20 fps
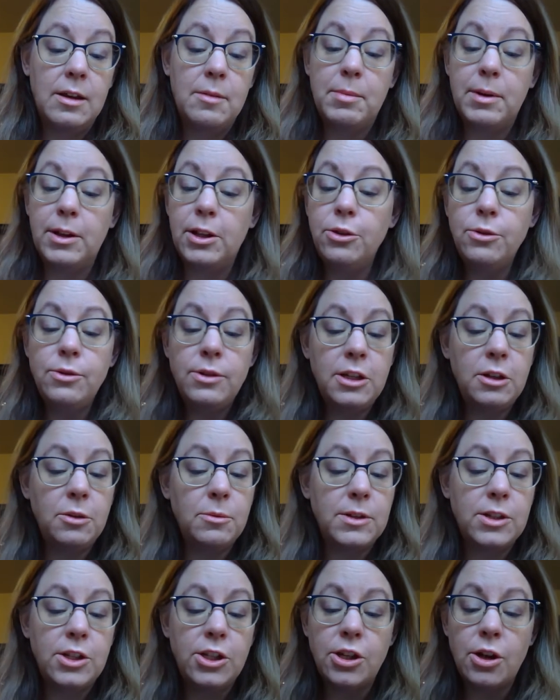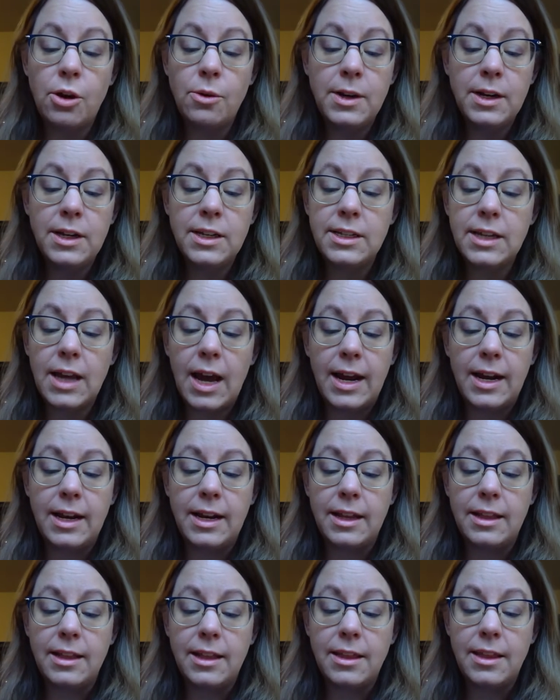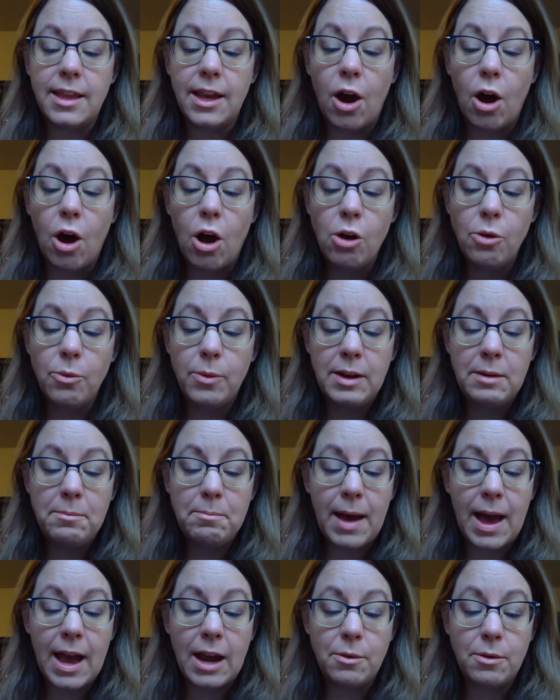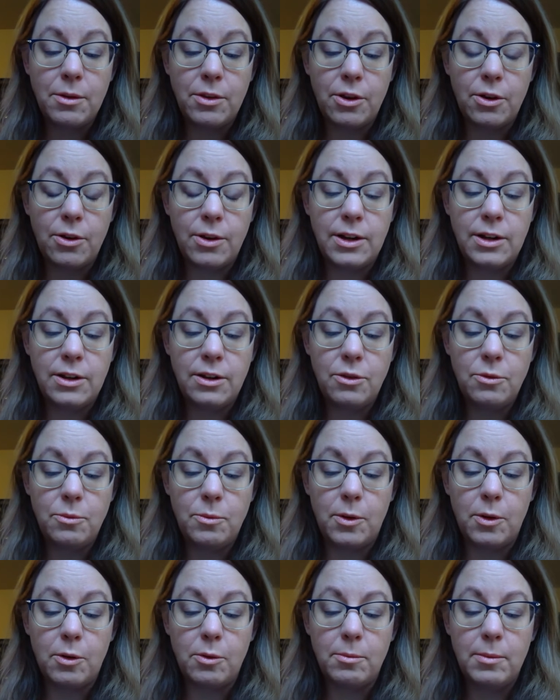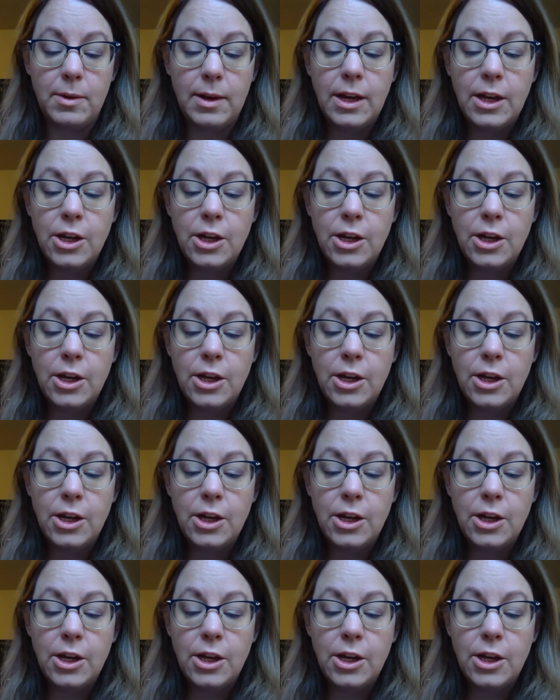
But Lucy was so excited that they all went back with her into the room.